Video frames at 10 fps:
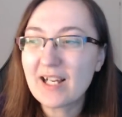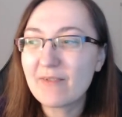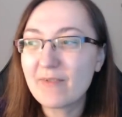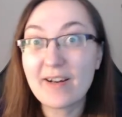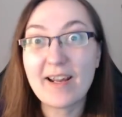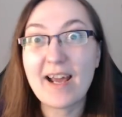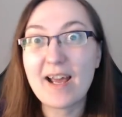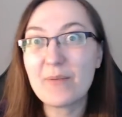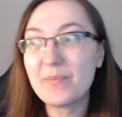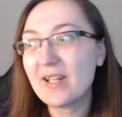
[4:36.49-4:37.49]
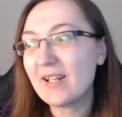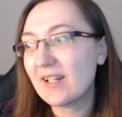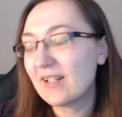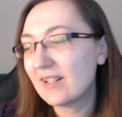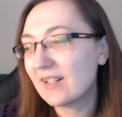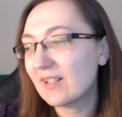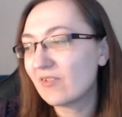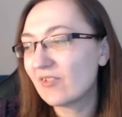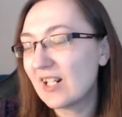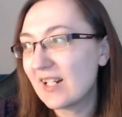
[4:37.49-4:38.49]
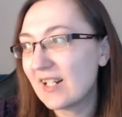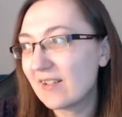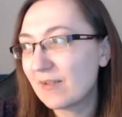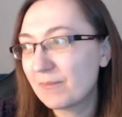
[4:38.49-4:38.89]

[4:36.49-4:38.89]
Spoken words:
very happy, right?